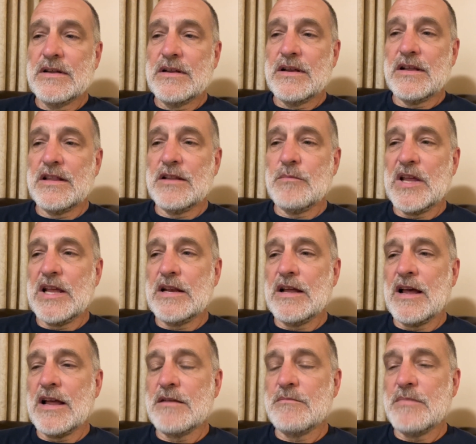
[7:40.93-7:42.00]
And then we had to
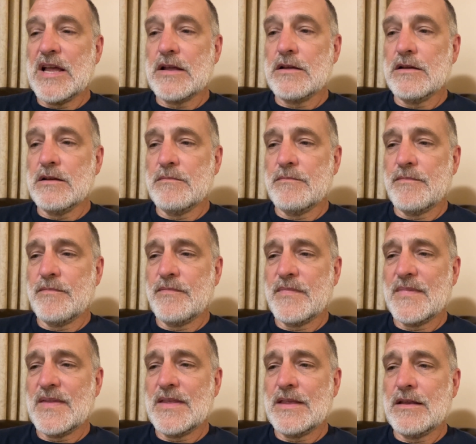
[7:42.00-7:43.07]
hike back up,
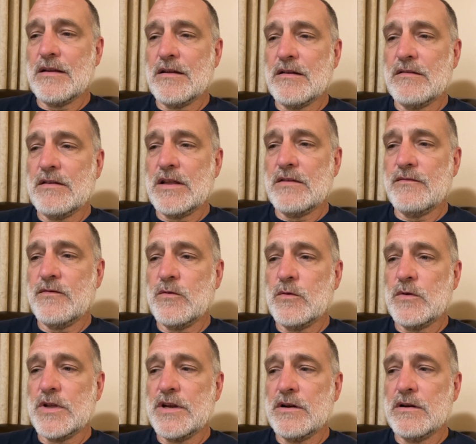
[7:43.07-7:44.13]
in full
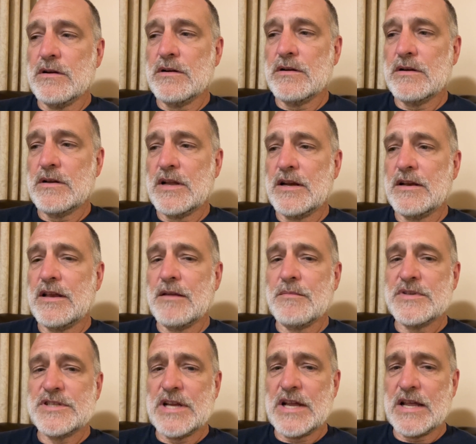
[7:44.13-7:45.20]
gear. Had to take
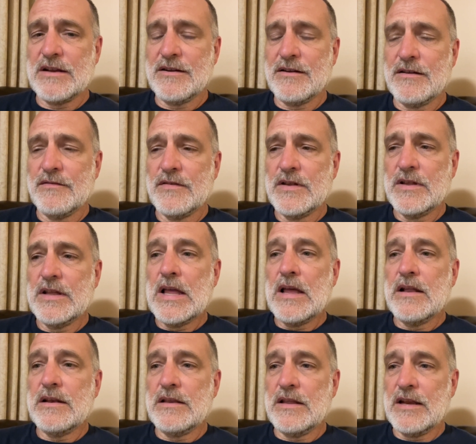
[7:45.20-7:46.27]
my jacket off.
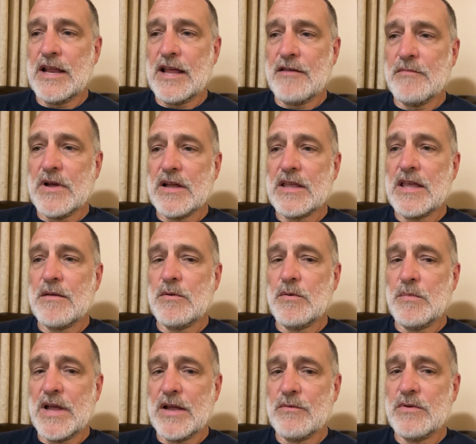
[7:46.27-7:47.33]
Did have my
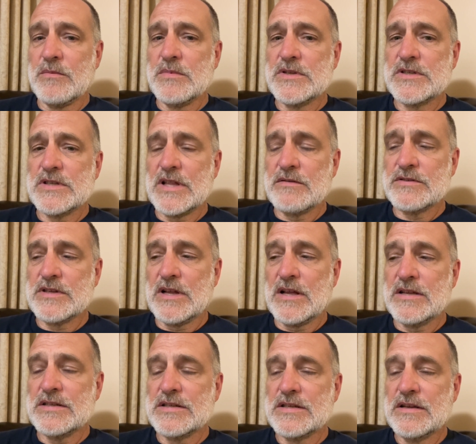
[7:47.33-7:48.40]
CamelBak with me, so that was
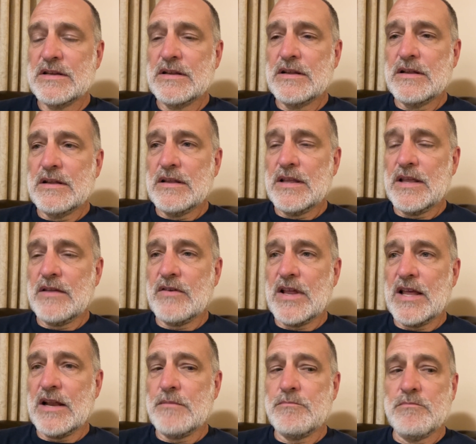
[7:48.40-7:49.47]
nice. Even
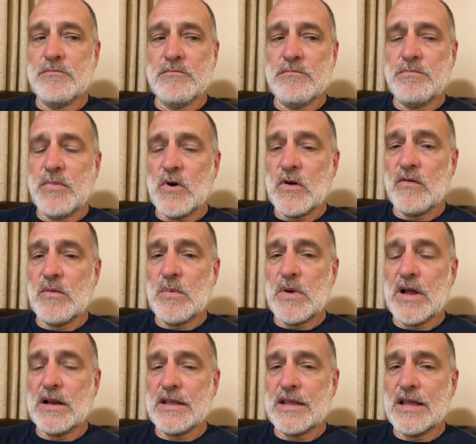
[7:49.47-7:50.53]
had part of a
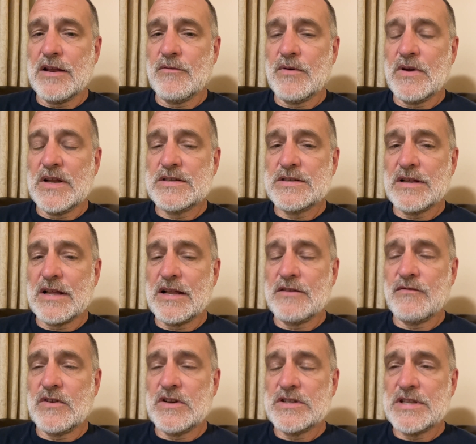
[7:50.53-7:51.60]
bottle of Gatorade, so I got to
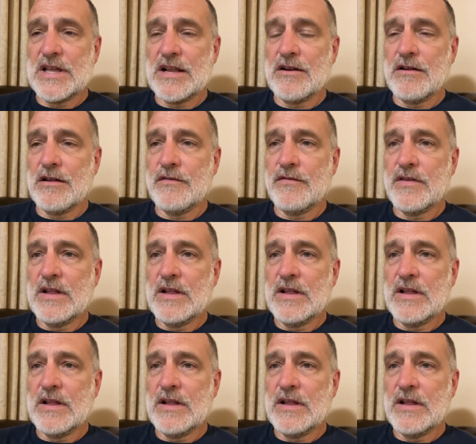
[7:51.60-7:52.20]
finish that off.